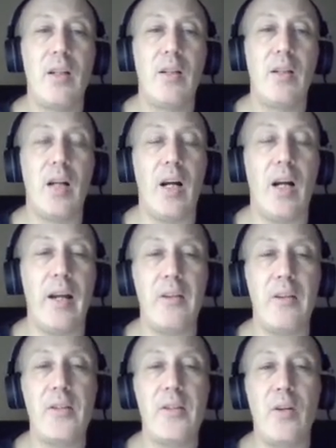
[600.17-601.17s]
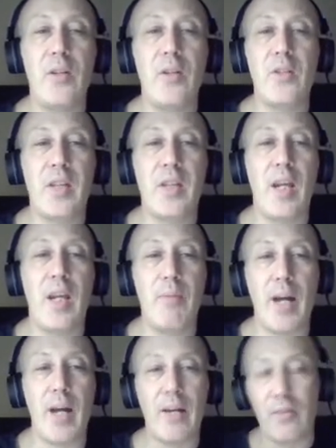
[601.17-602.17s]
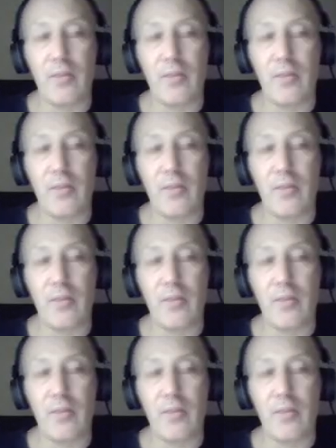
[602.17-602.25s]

Arizona just came back from